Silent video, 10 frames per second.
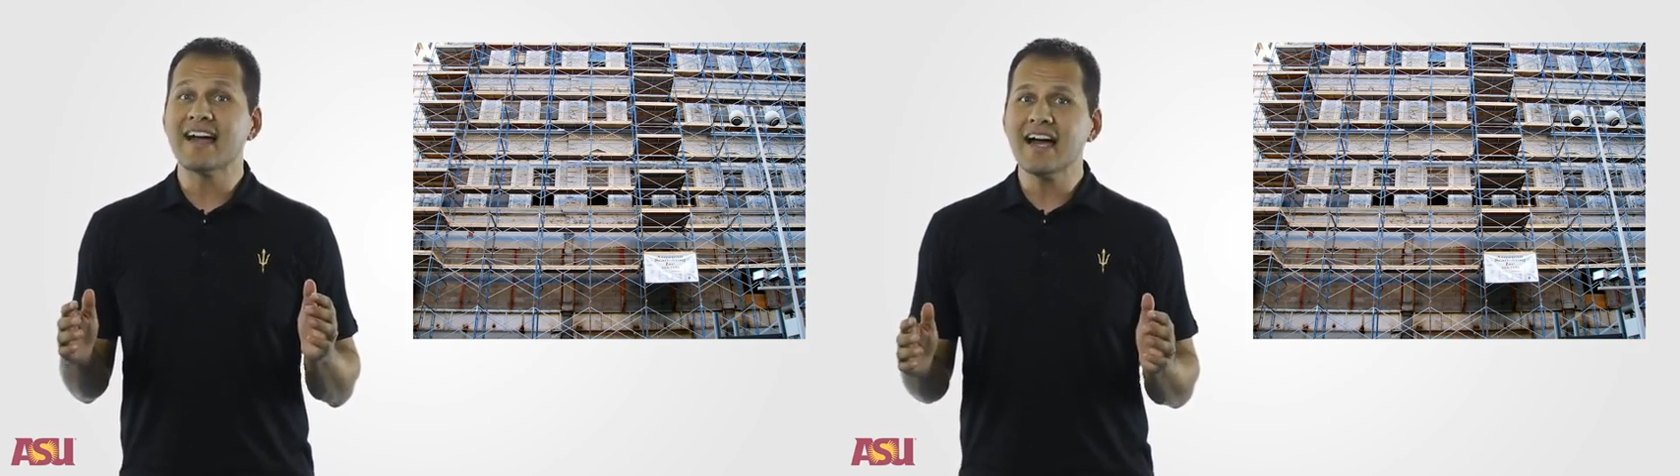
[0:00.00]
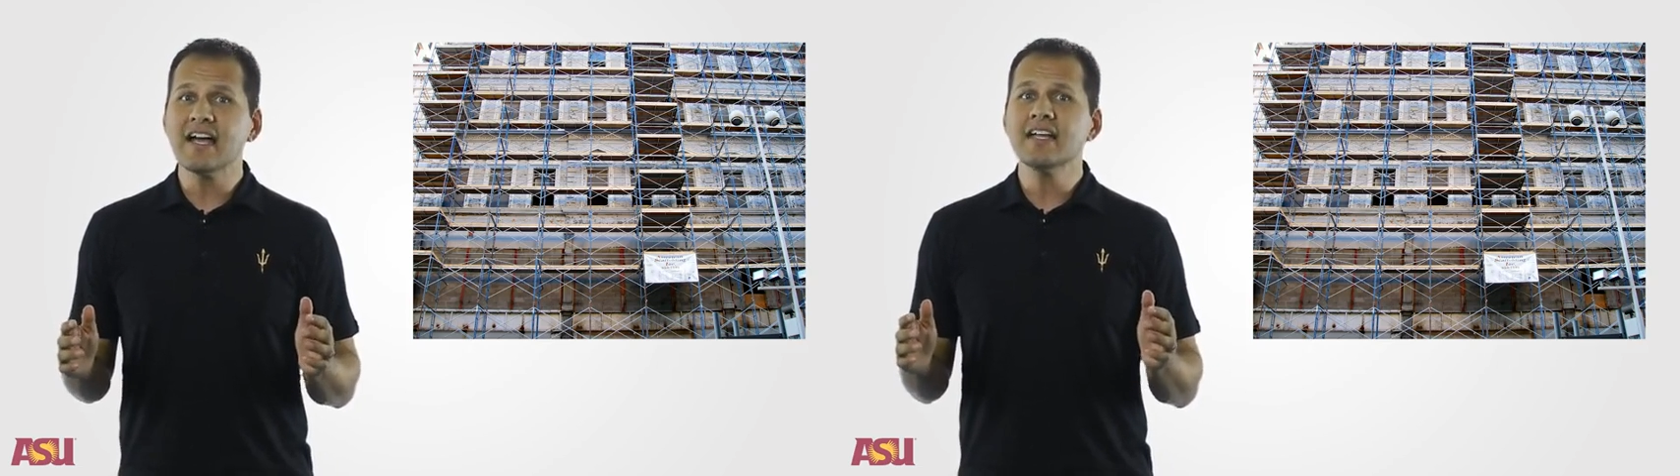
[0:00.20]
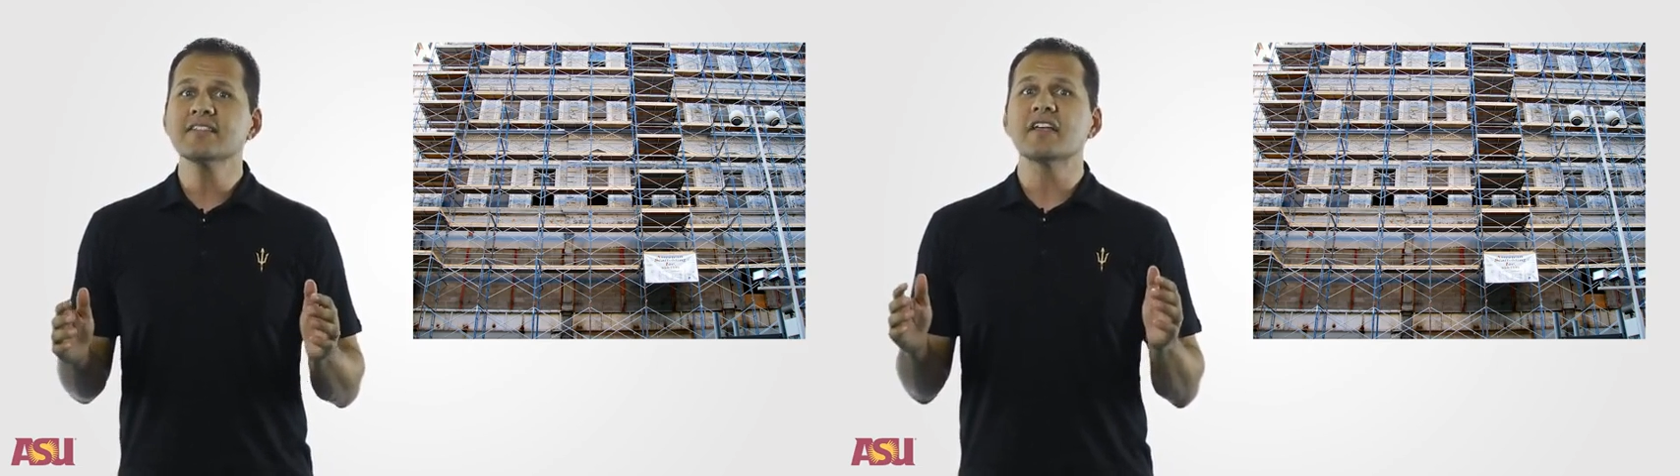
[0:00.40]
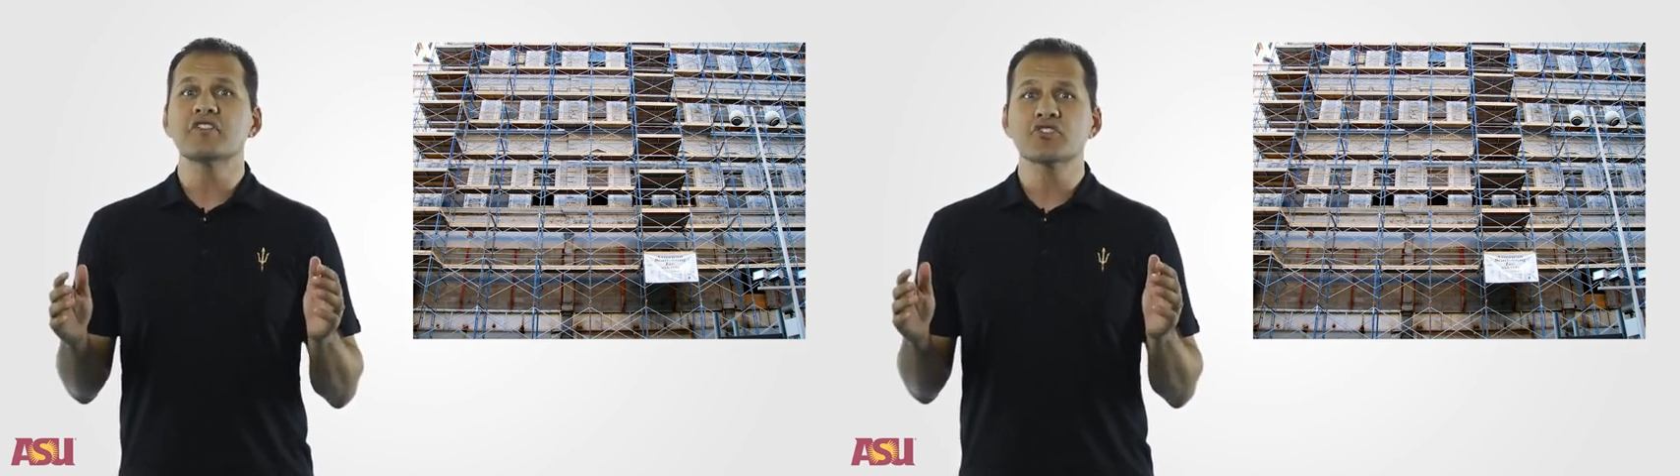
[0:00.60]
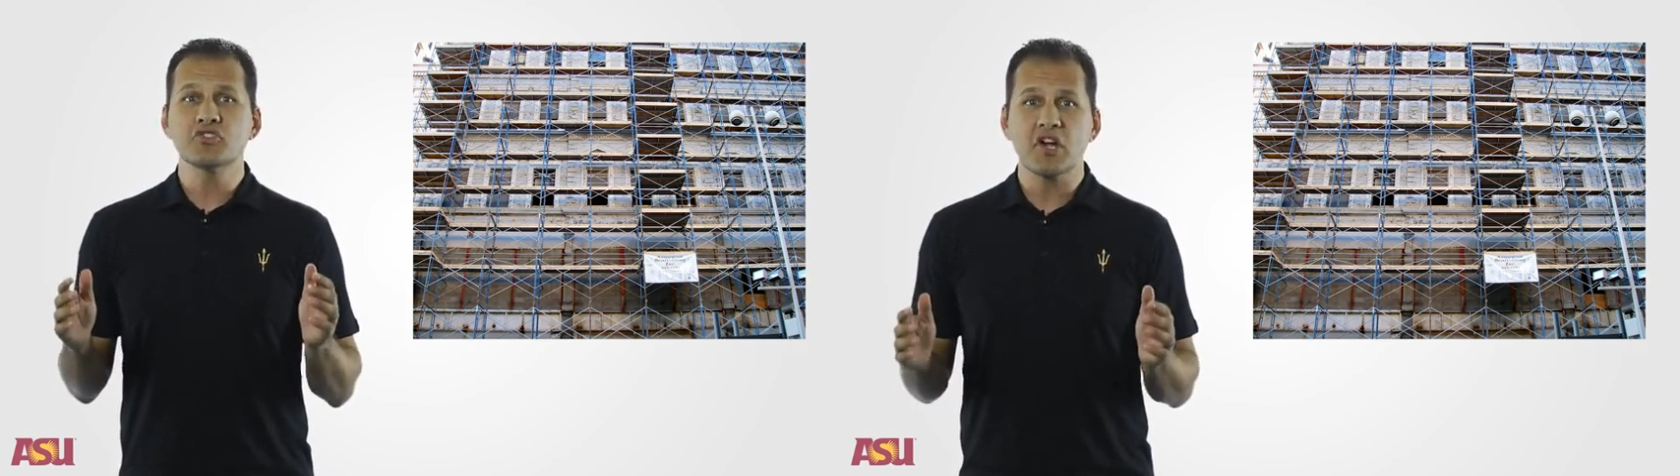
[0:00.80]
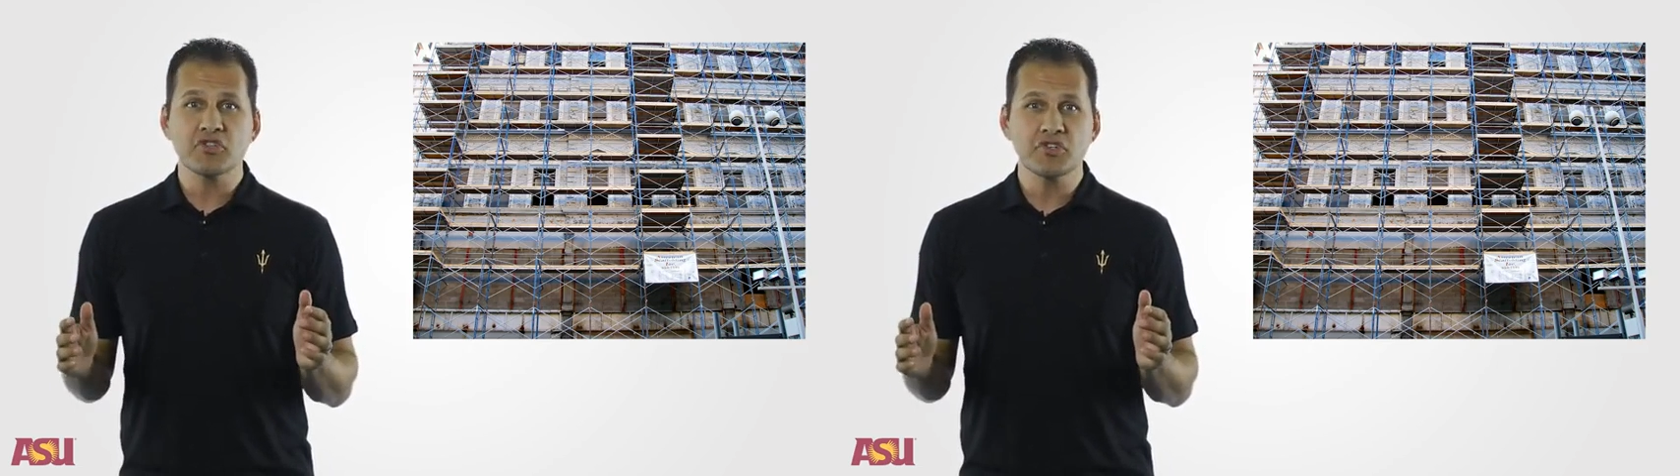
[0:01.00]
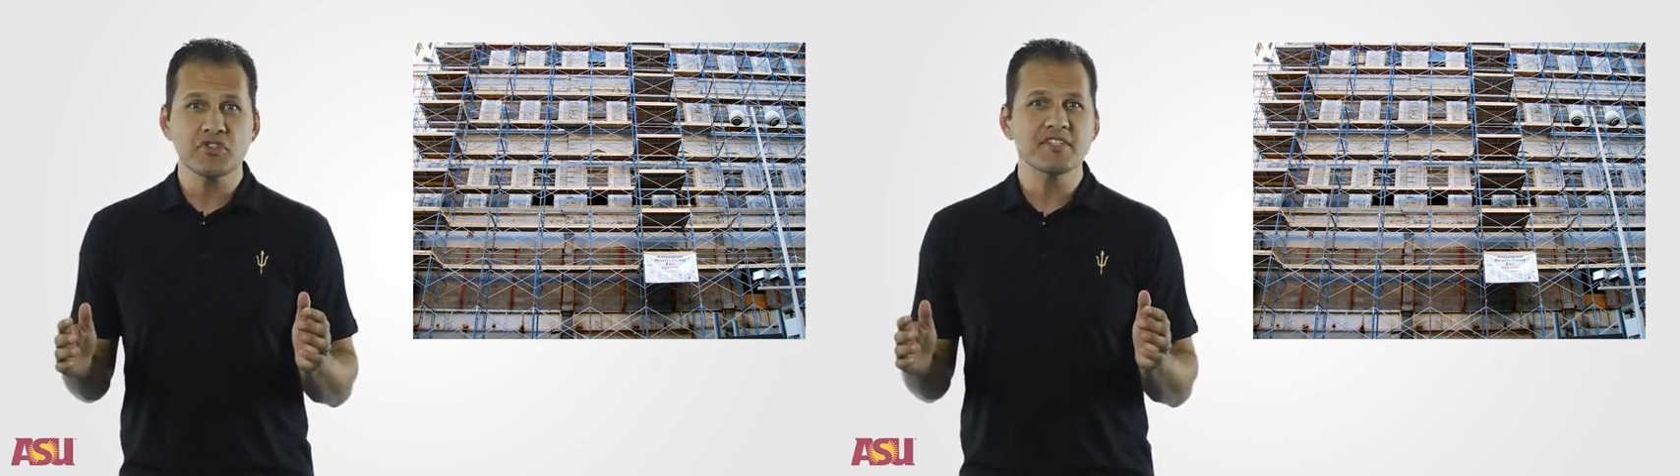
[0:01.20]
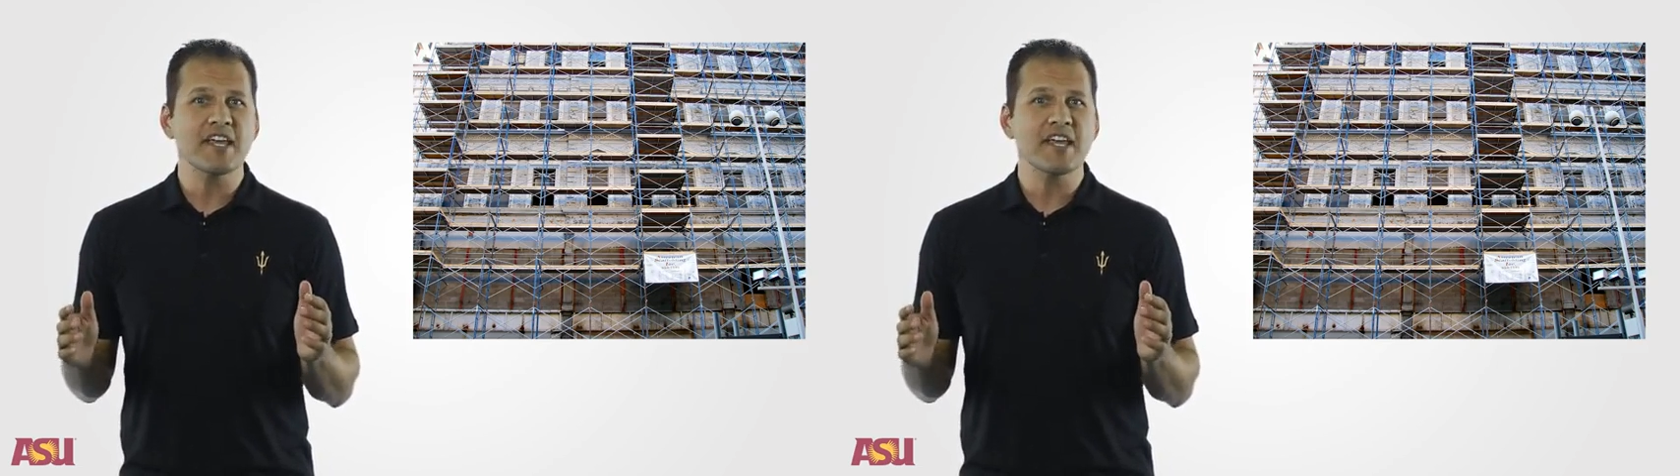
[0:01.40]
guides and structures